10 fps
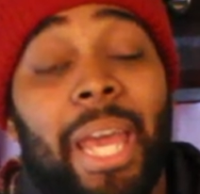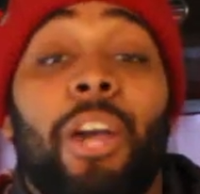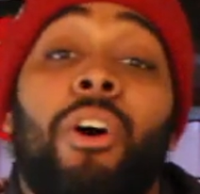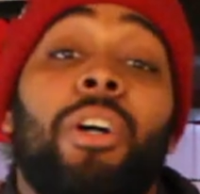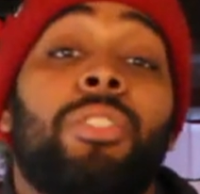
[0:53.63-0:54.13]

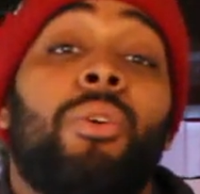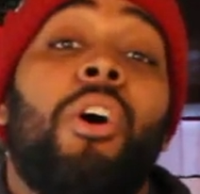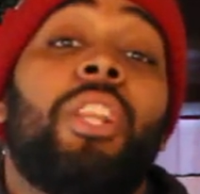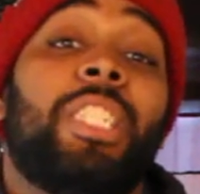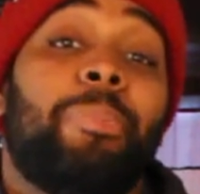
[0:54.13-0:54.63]
And also,
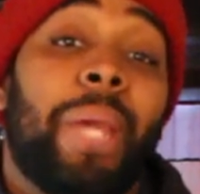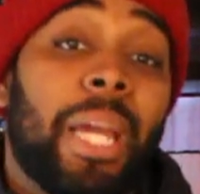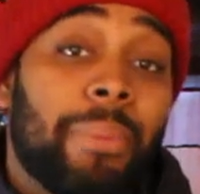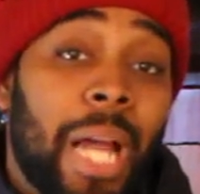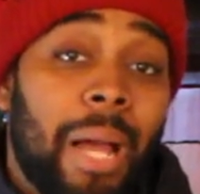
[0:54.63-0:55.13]
all the
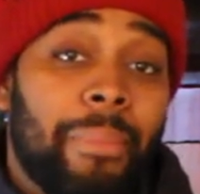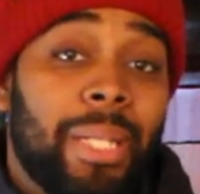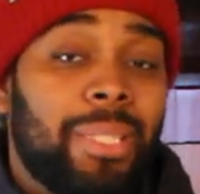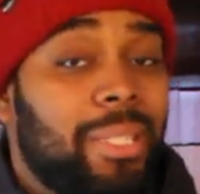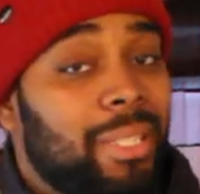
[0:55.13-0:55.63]
spam
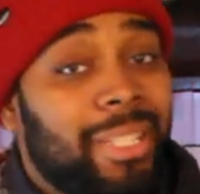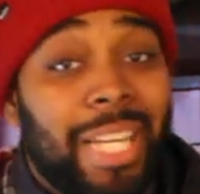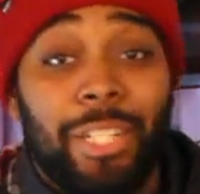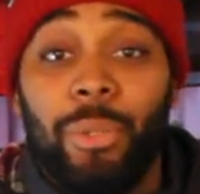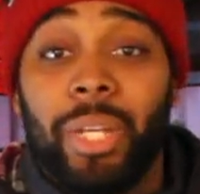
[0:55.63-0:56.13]
comments,
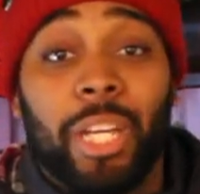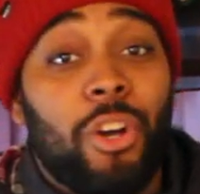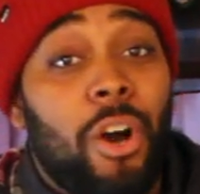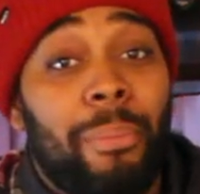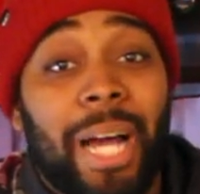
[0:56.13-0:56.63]
they do get
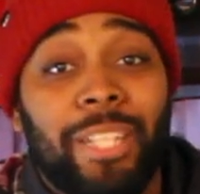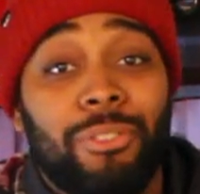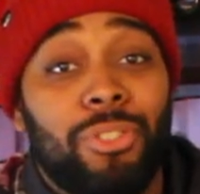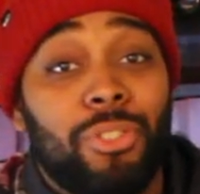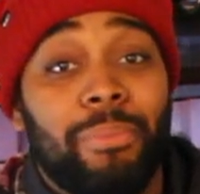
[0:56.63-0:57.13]
caught by
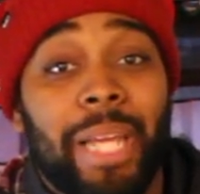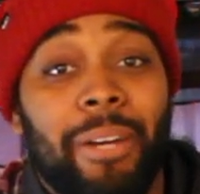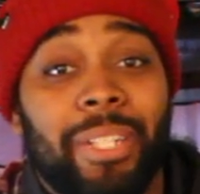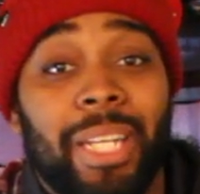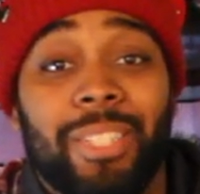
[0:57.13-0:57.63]
YouTube
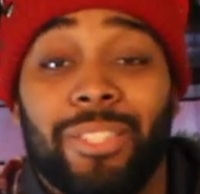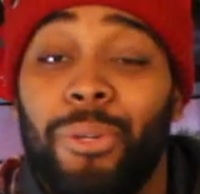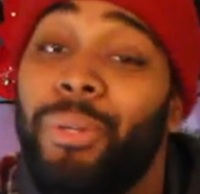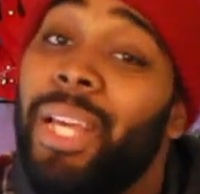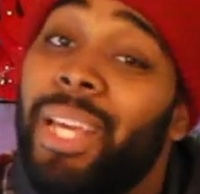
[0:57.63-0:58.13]
nowadays,
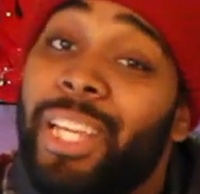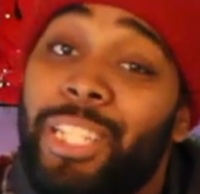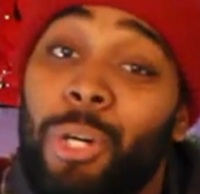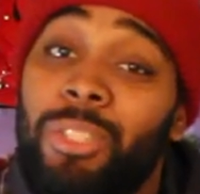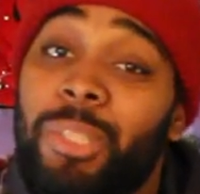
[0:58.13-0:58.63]
so
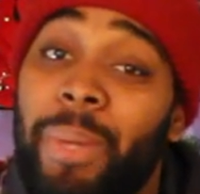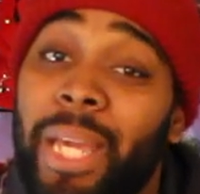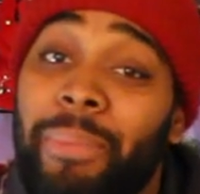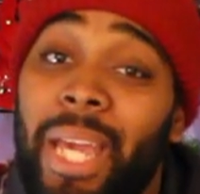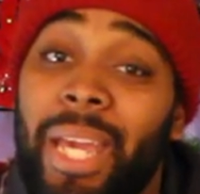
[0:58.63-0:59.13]
don't
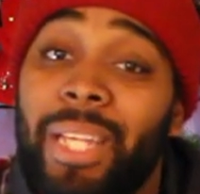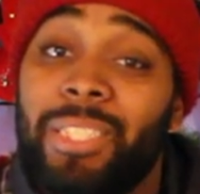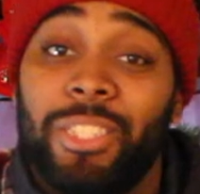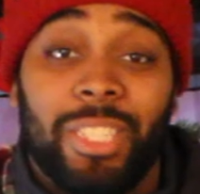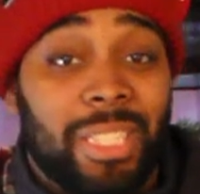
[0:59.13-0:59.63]
spam your
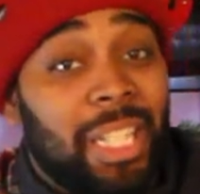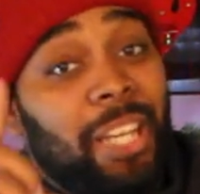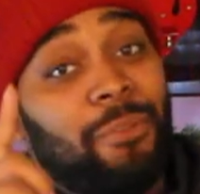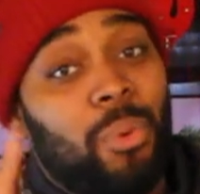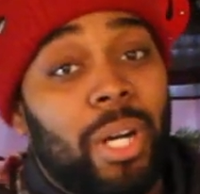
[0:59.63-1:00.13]
answer. Just
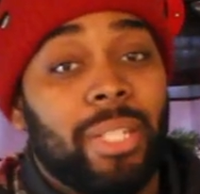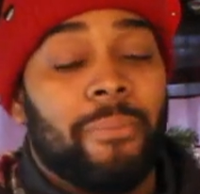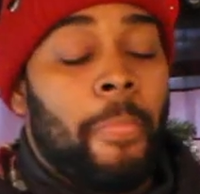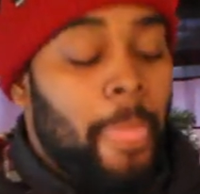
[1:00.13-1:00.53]
leave one.